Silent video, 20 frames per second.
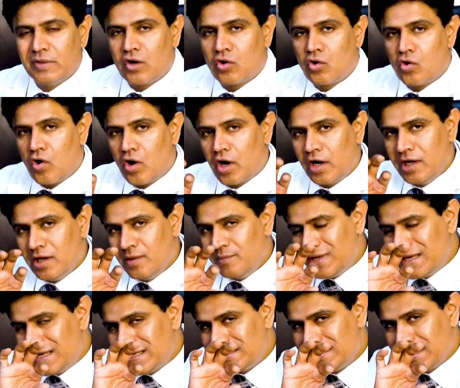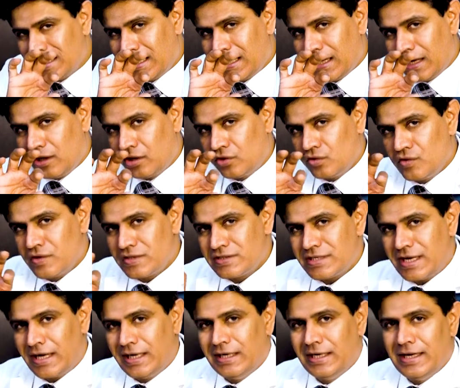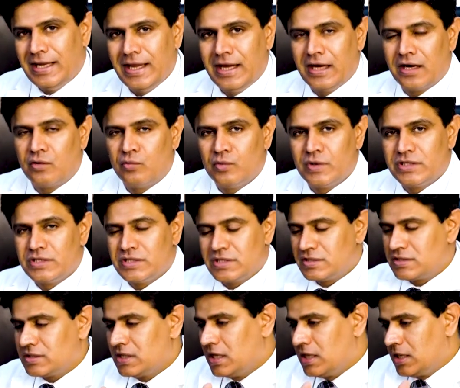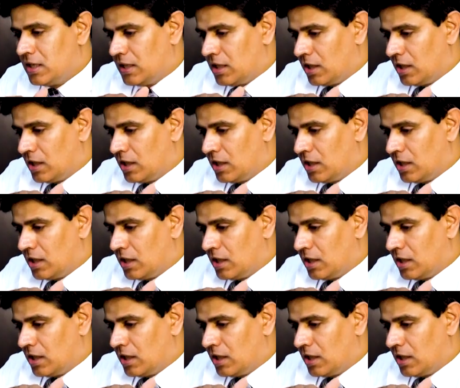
Now corneum is the keratinocyte layer, which is